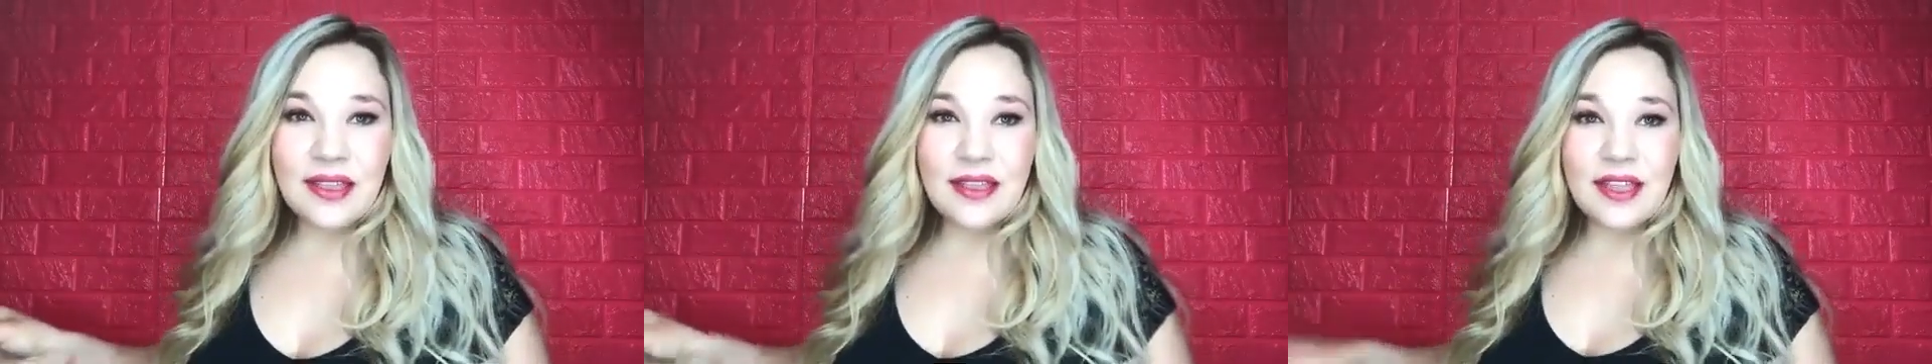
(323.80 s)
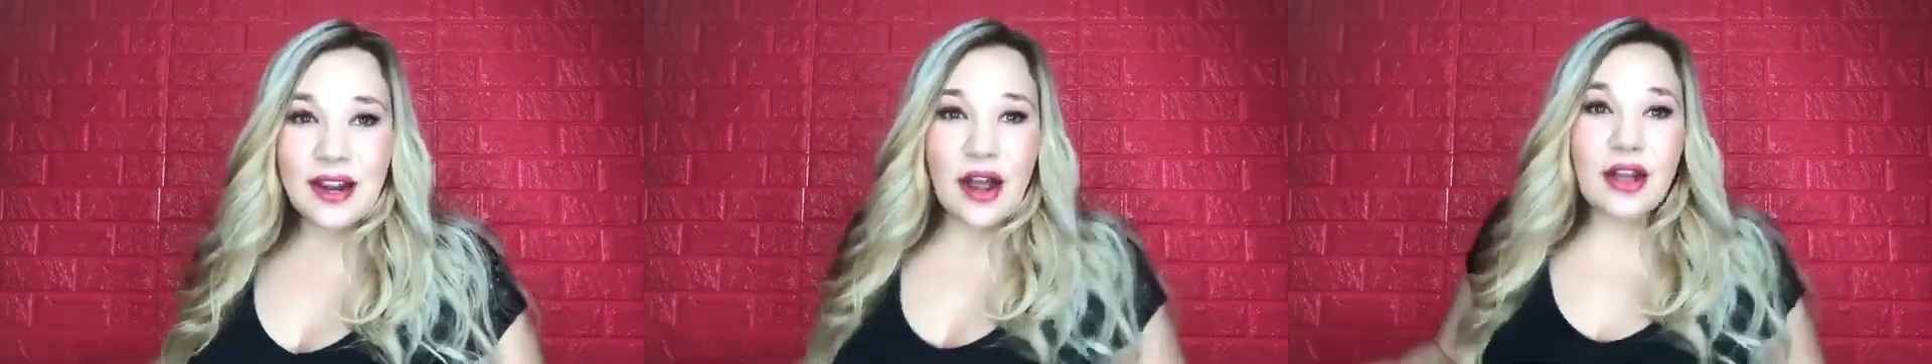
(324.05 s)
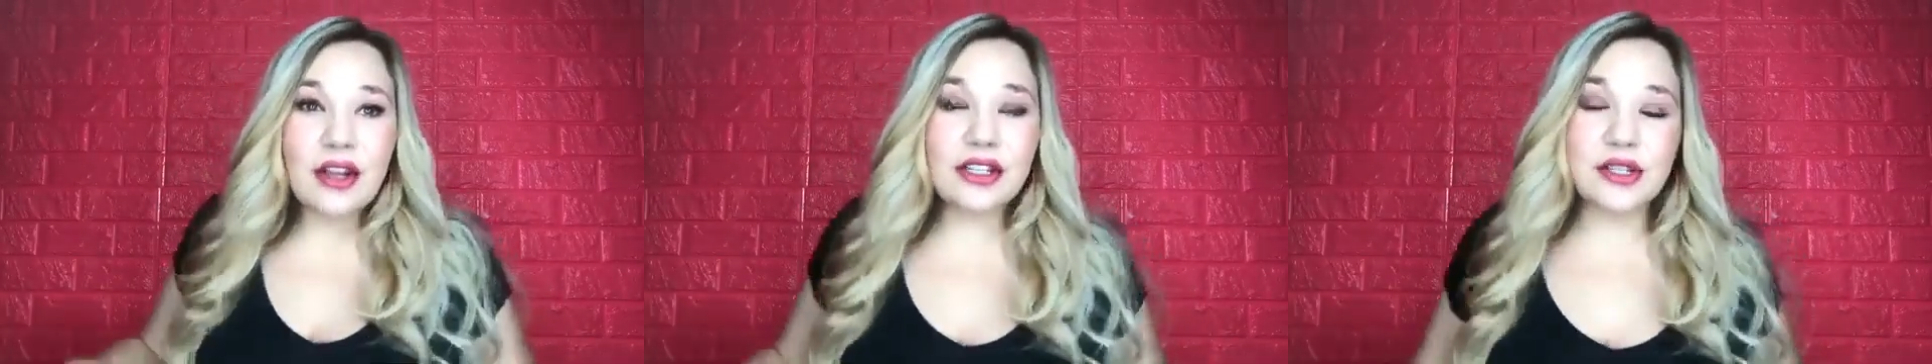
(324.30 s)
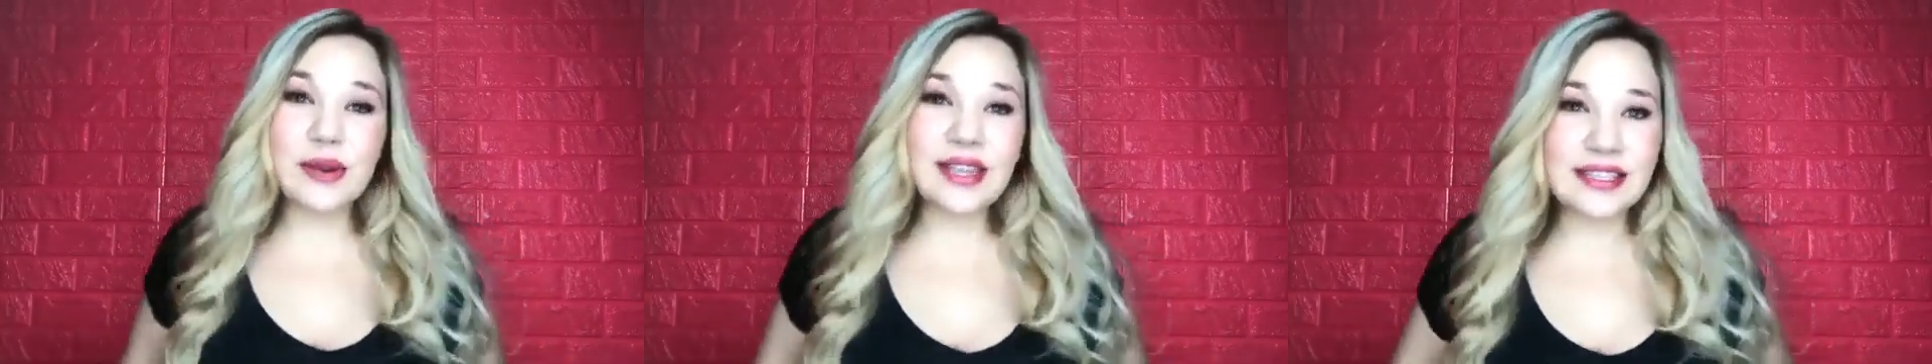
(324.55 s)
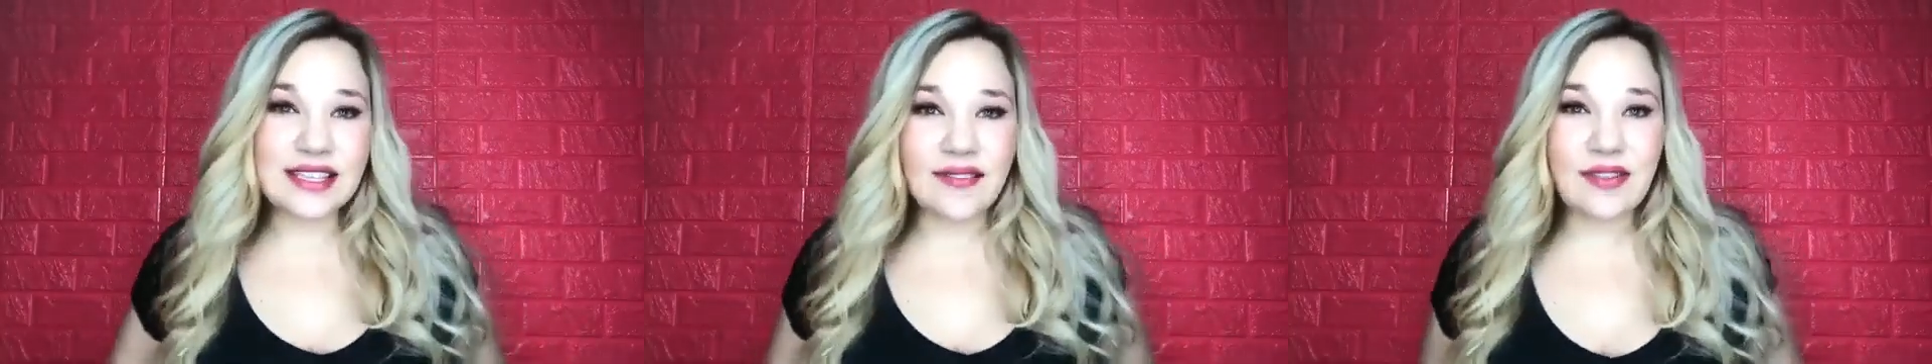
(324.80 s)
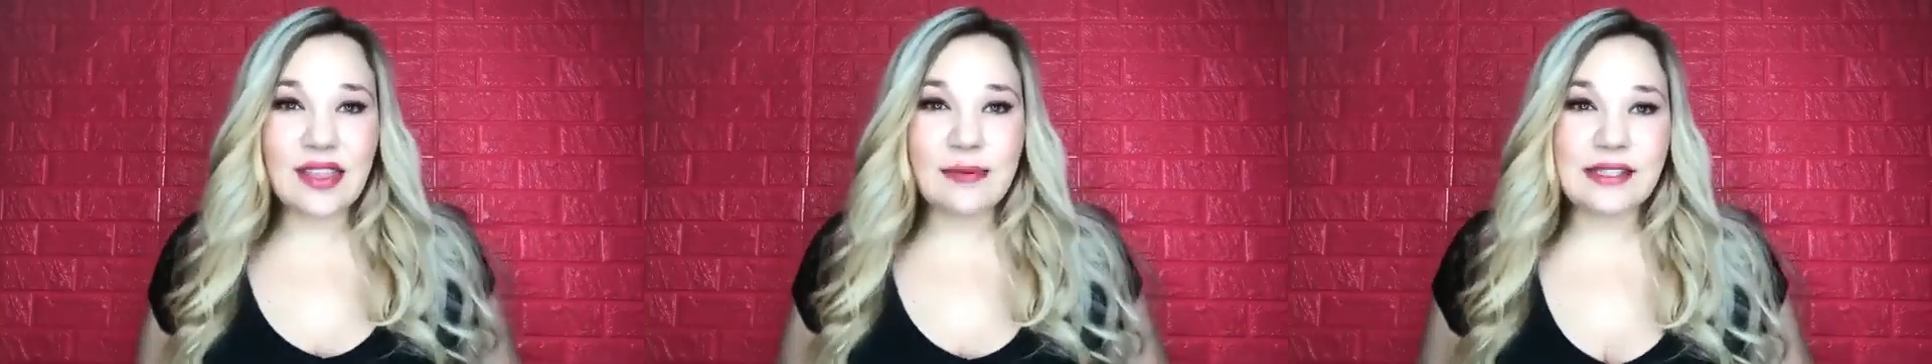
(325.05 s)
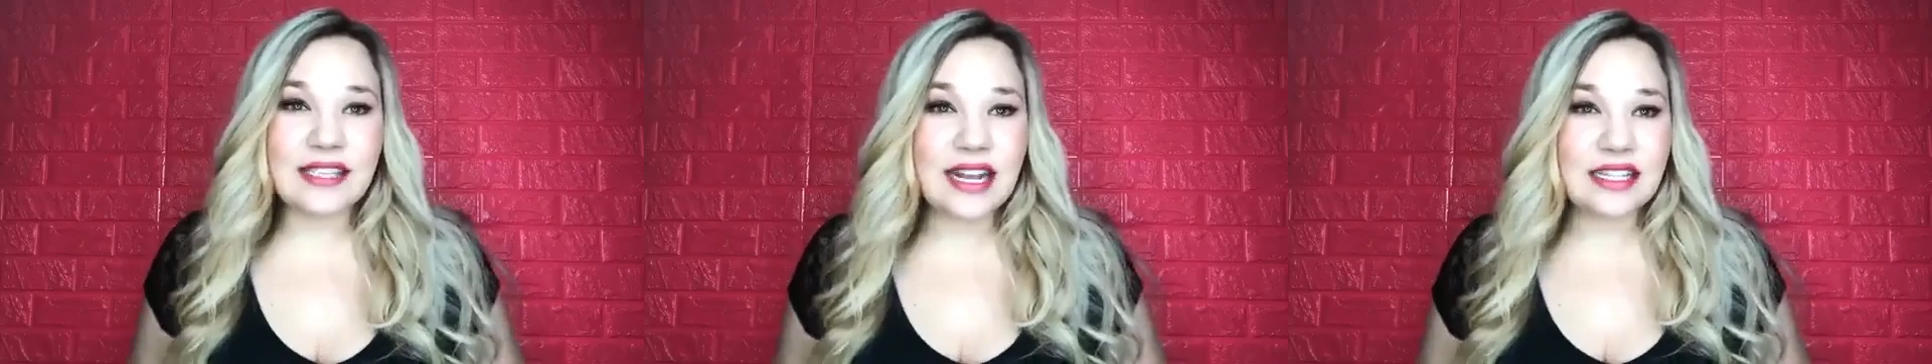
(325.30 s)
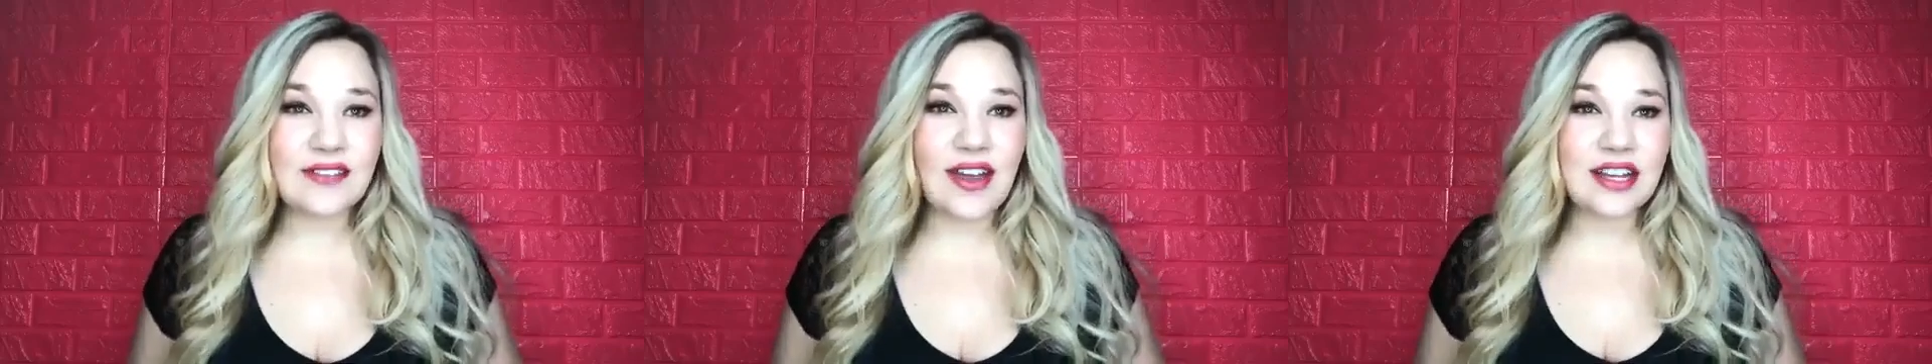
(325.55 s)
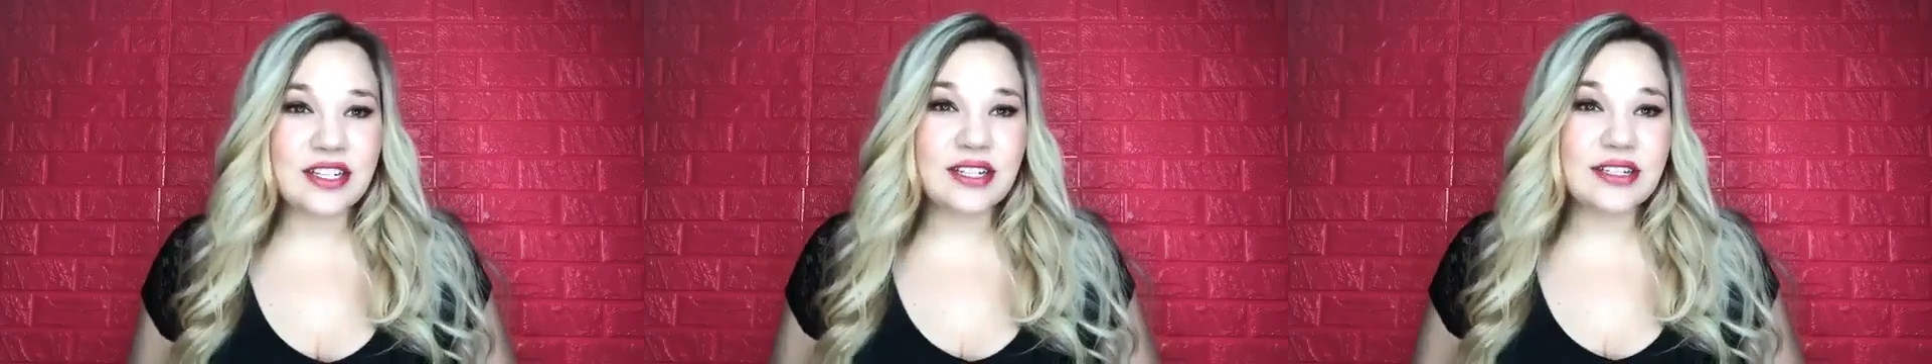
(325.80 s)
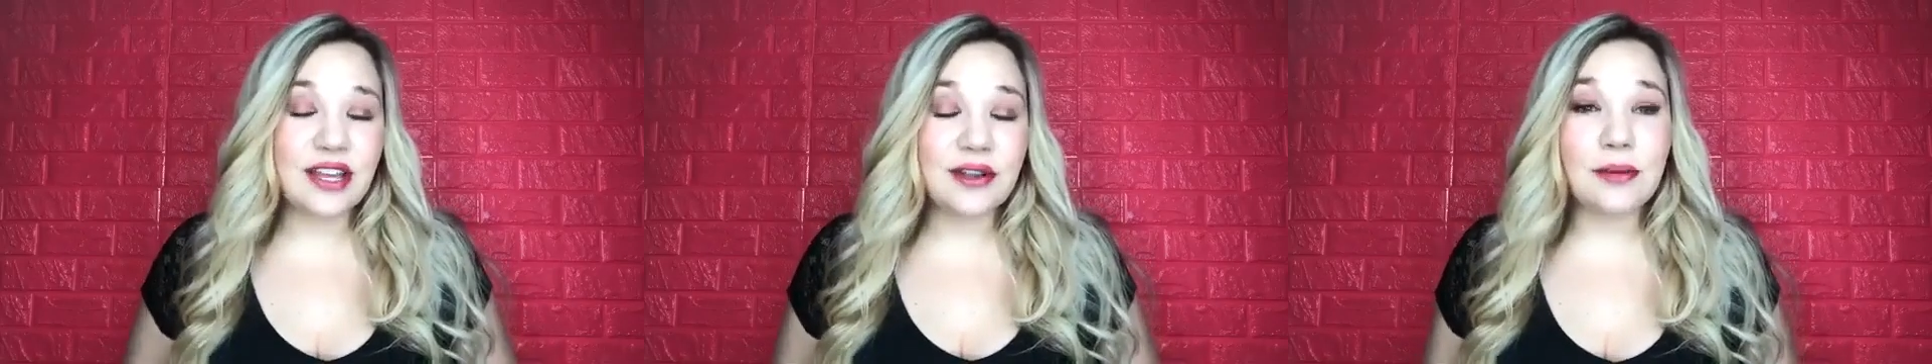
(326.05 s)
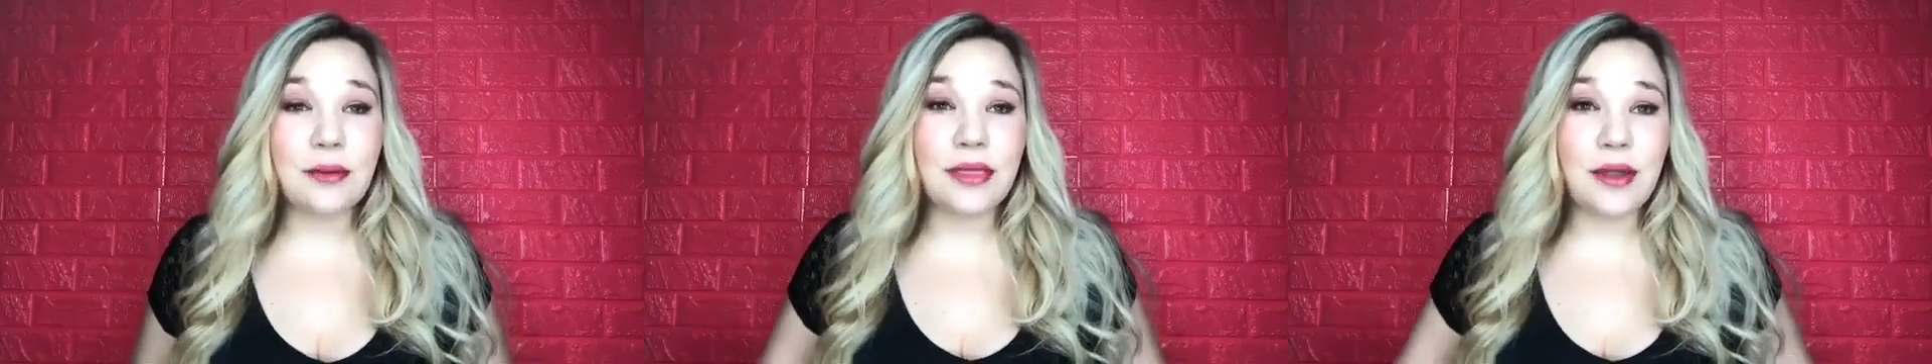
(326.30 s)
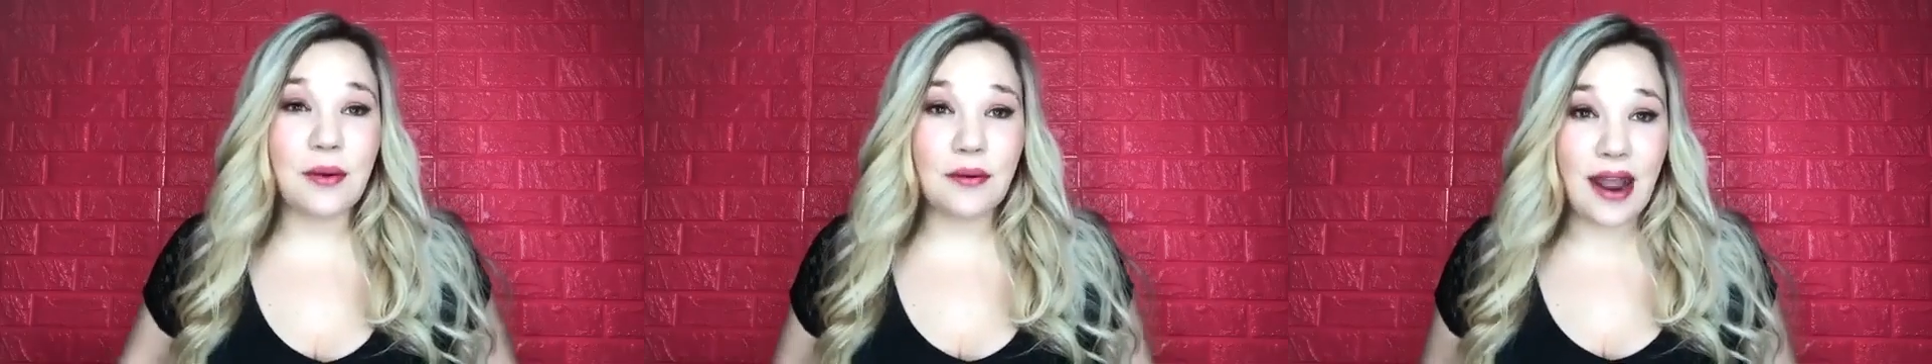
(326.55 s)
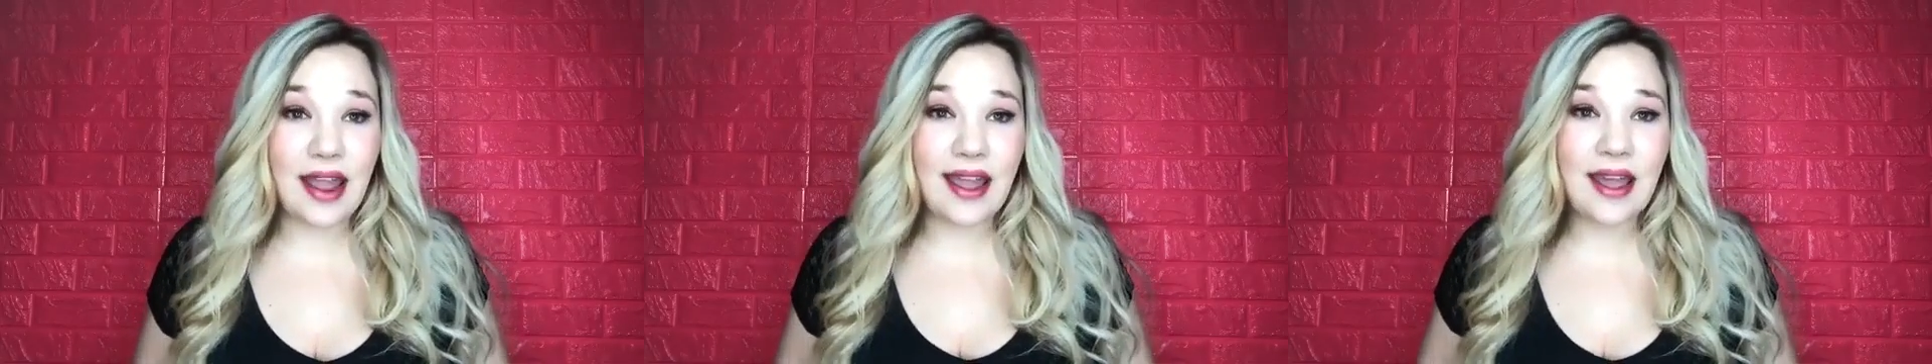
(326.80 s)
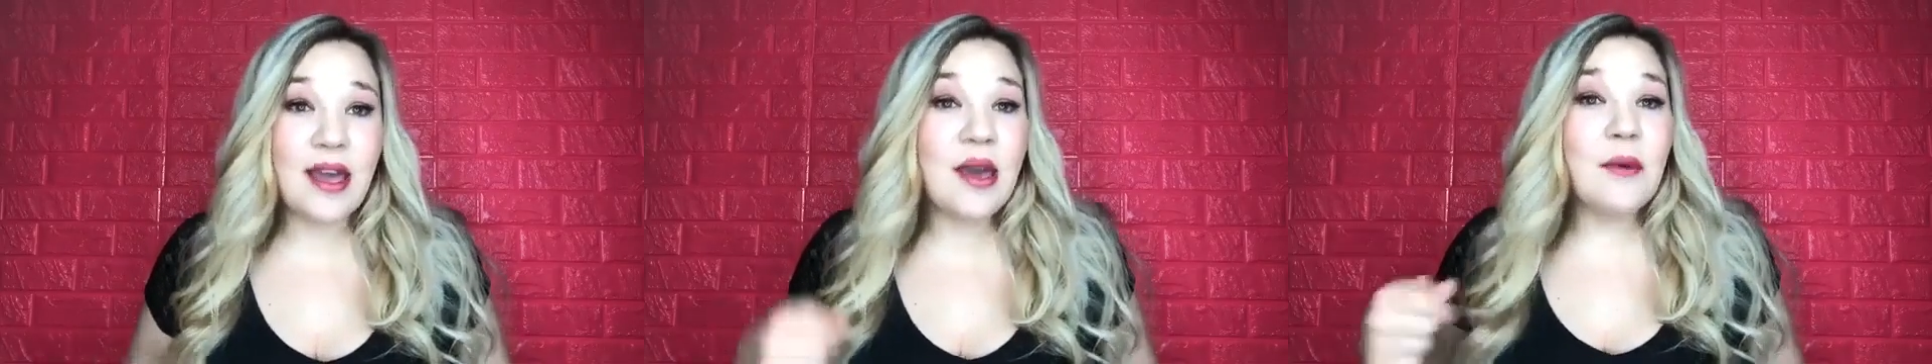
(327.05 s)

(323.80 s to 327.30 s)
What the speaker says: then all you're doing is giving them the satisfaction and telling them that they were right.